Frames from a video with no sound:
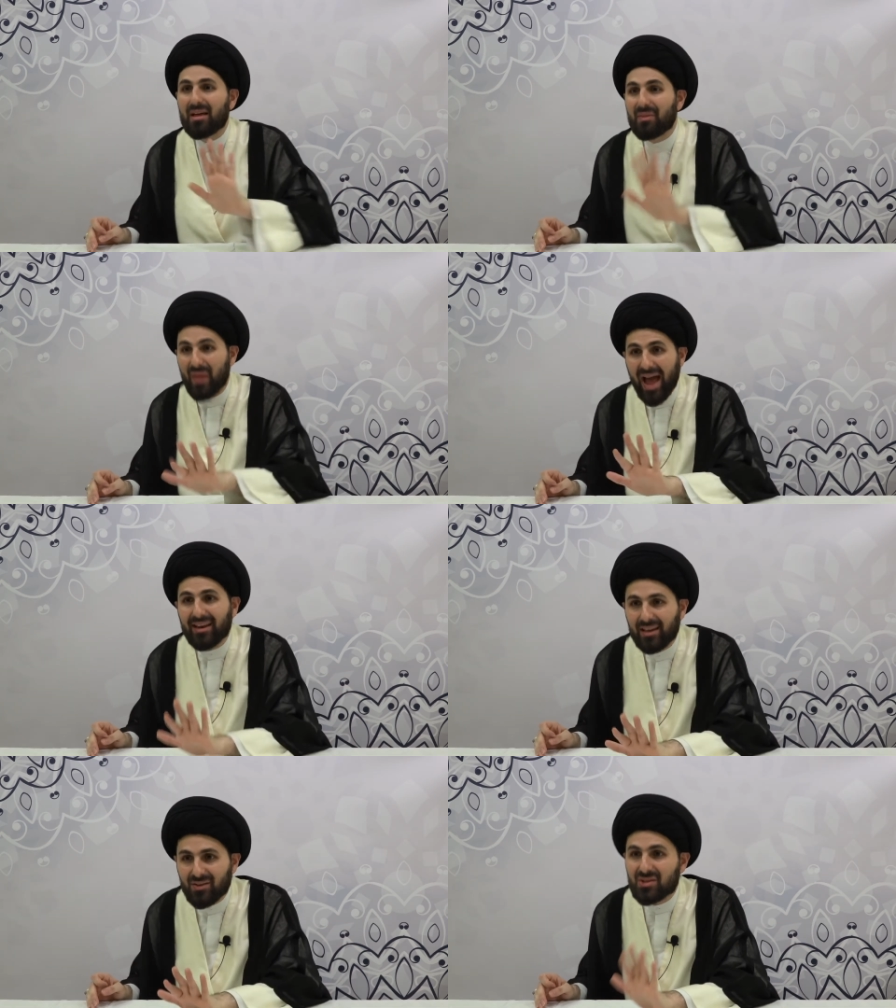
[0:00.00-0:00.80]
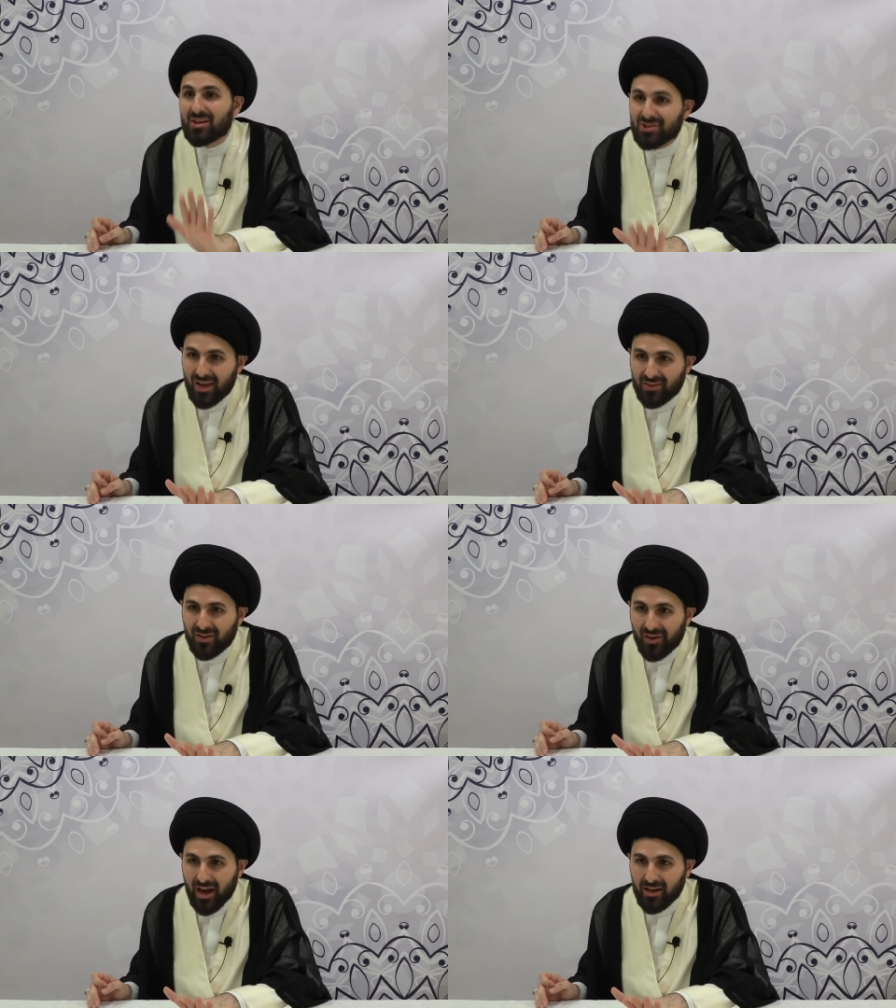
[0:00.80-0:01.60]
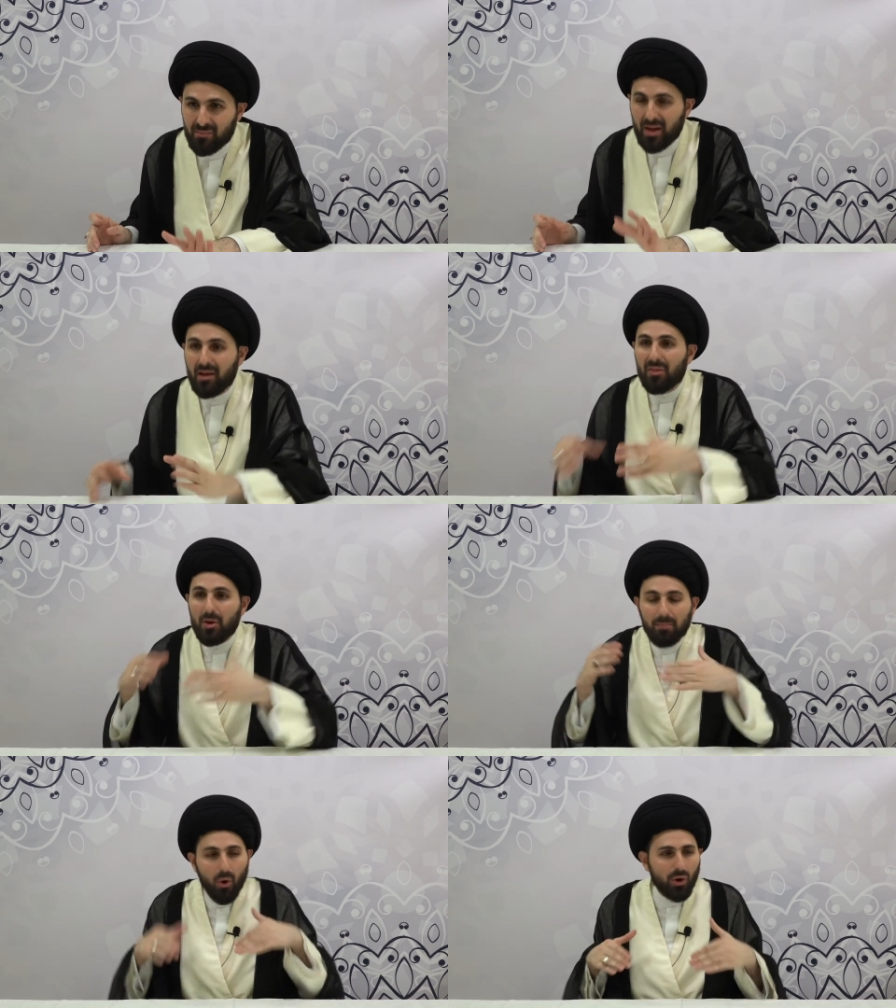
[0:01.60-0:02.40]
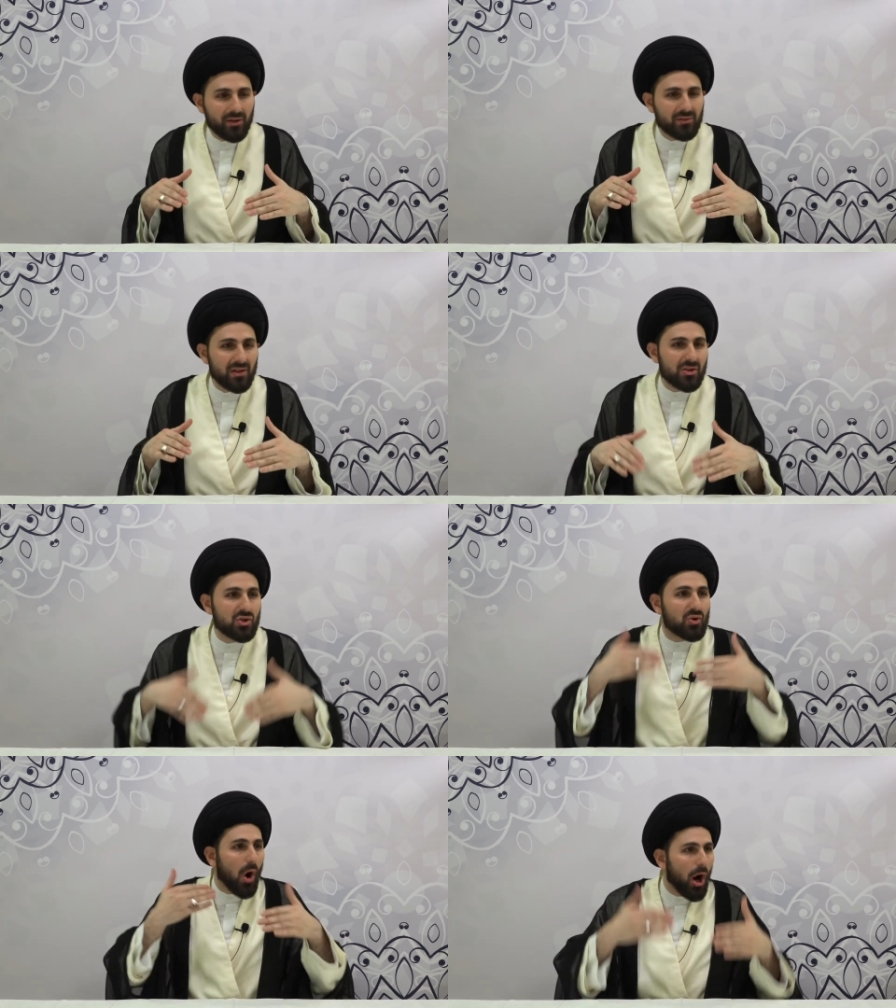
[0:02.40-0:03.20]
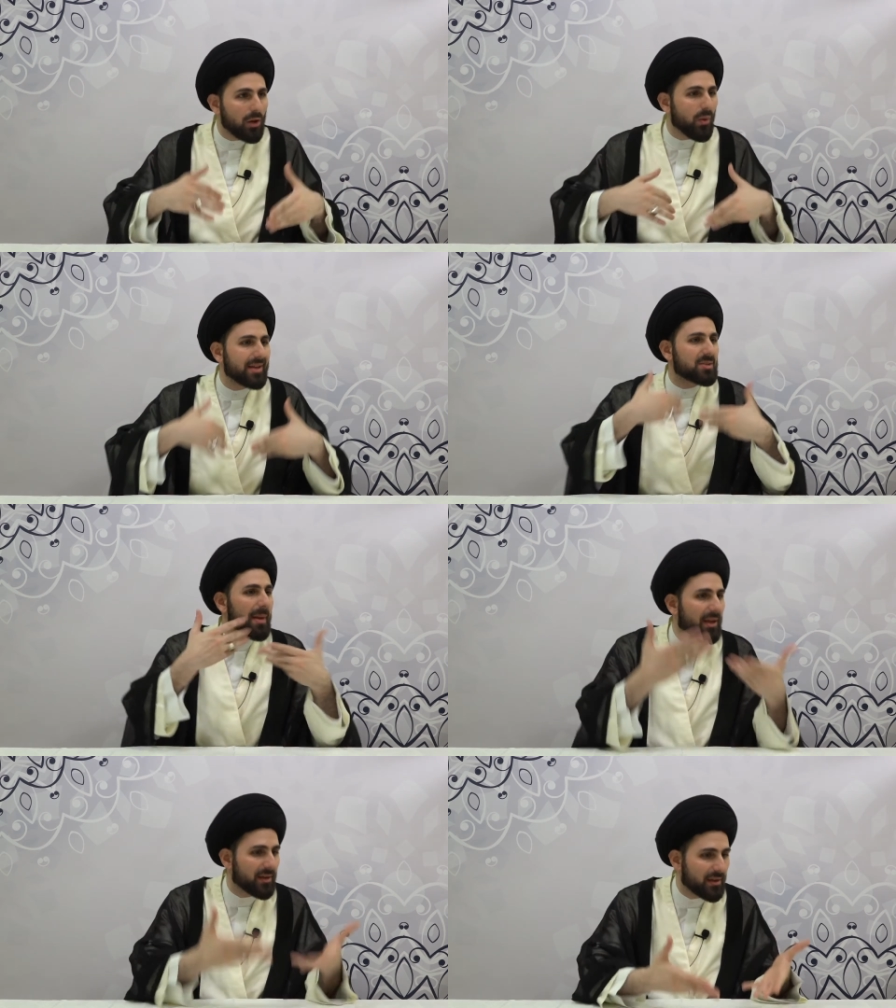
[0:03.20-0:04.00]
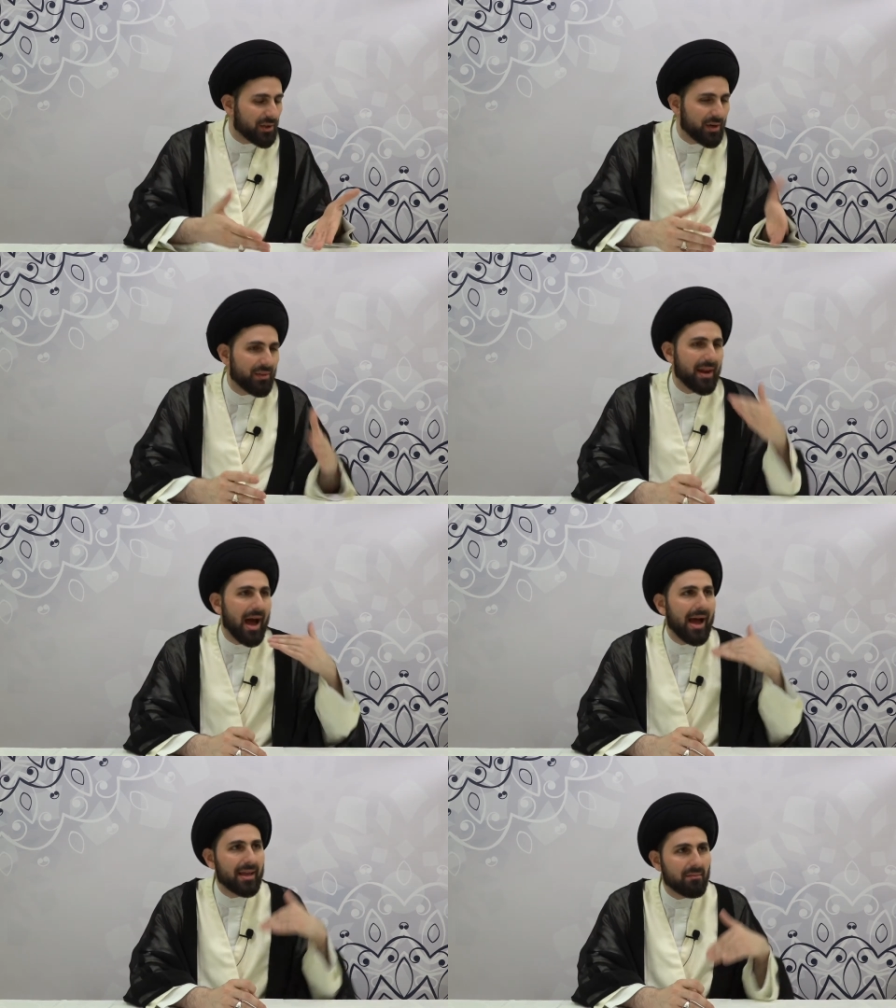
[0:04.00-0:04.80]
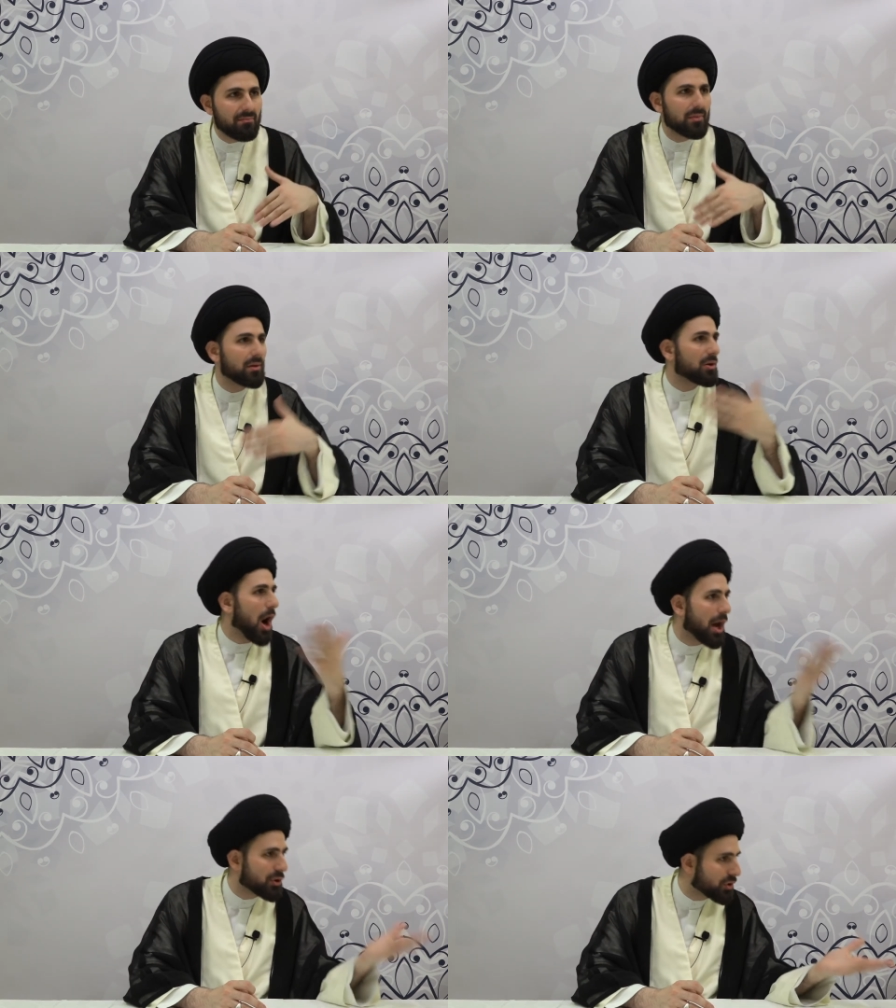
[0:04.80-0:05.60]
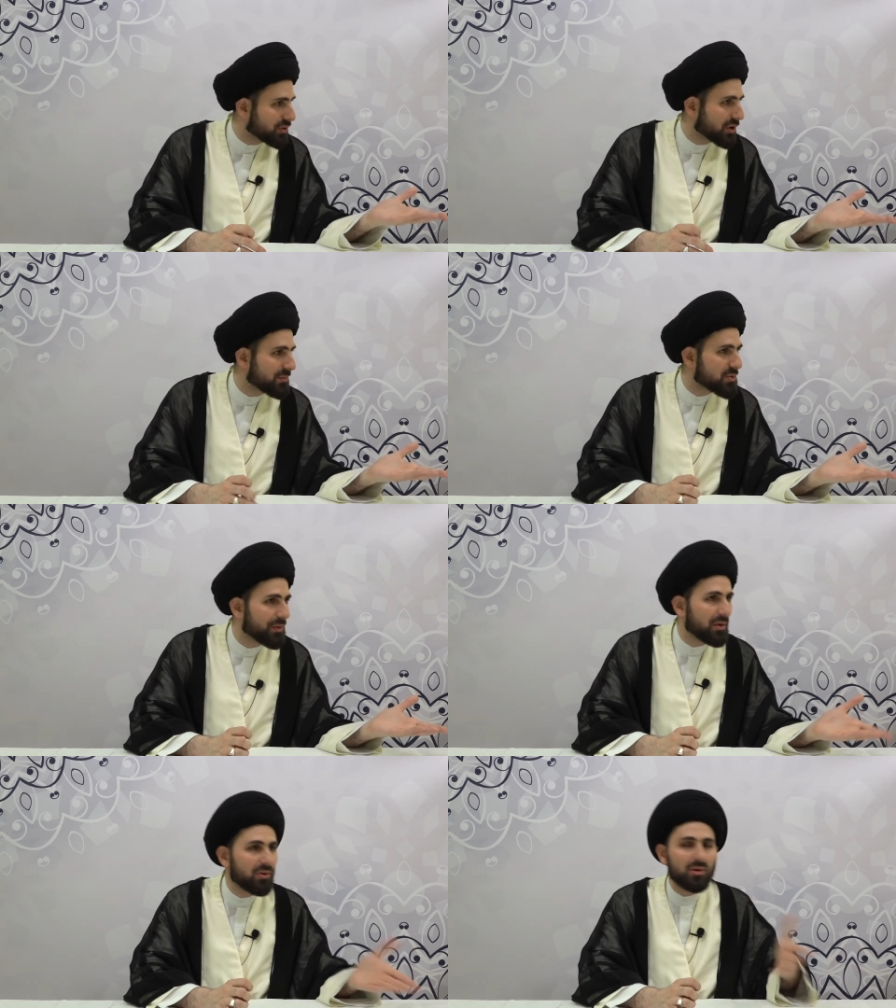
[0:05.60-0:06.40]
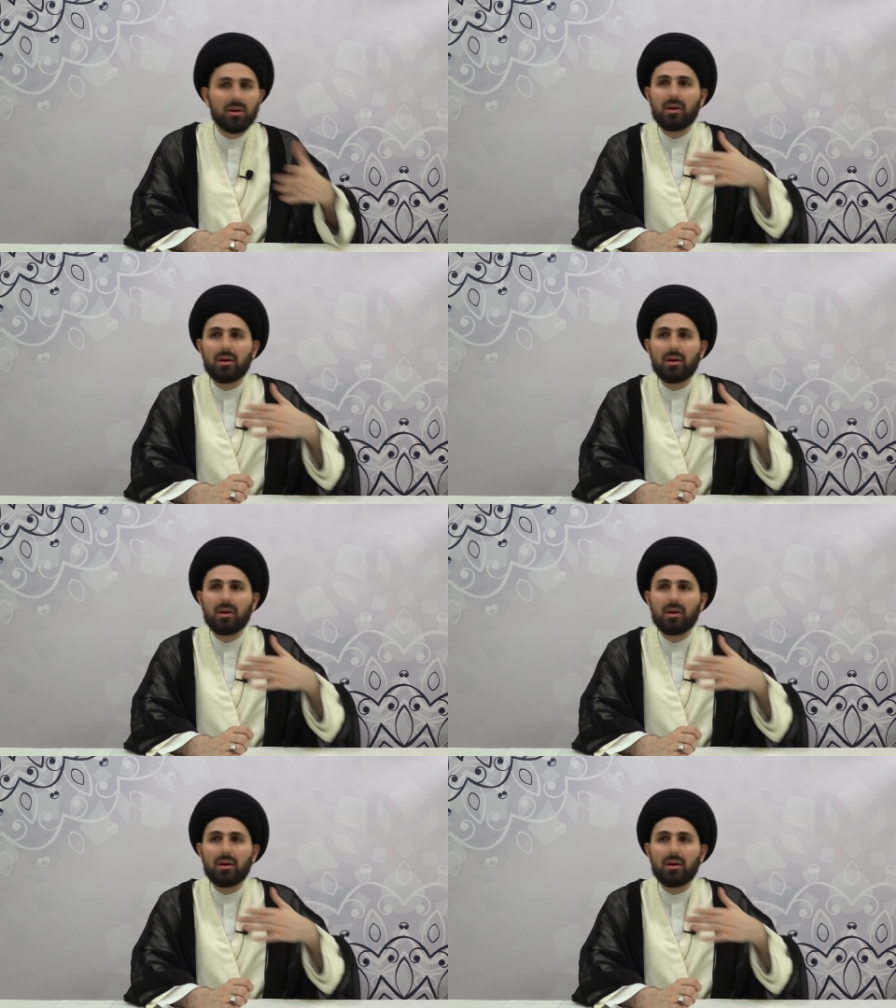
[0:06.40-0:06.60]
That is Silatul Rahim. The point is to always make it clear that I am on good terms with you.